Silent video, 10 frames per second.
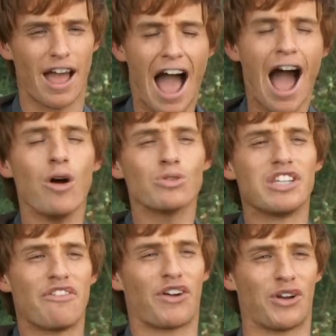how
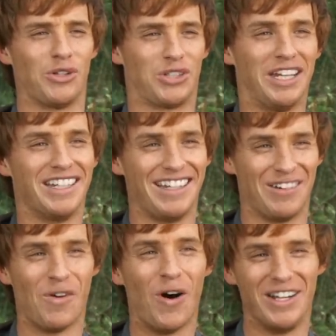difficult it
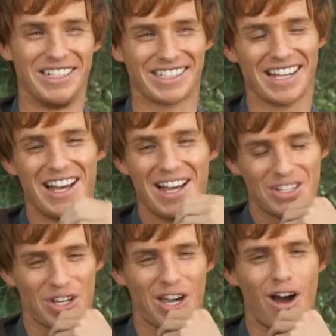was
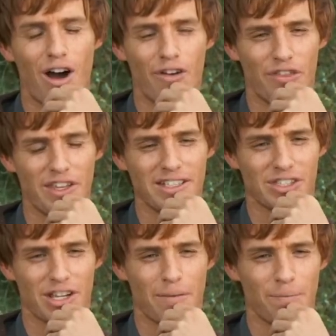to carve
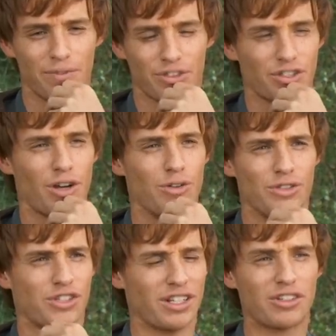these
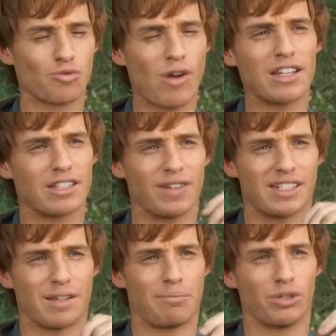stones into relatively
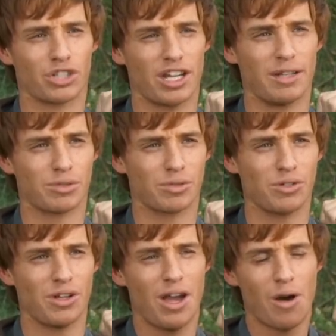simple shapes.
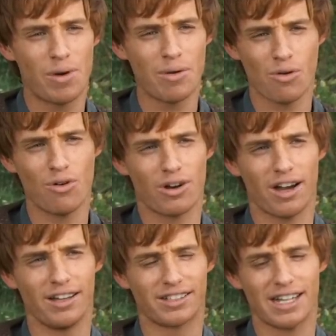We were all
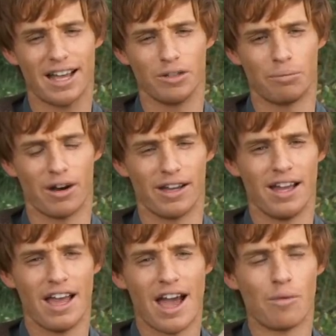kind of staggered by it.
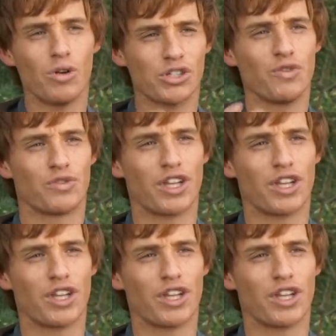And once you've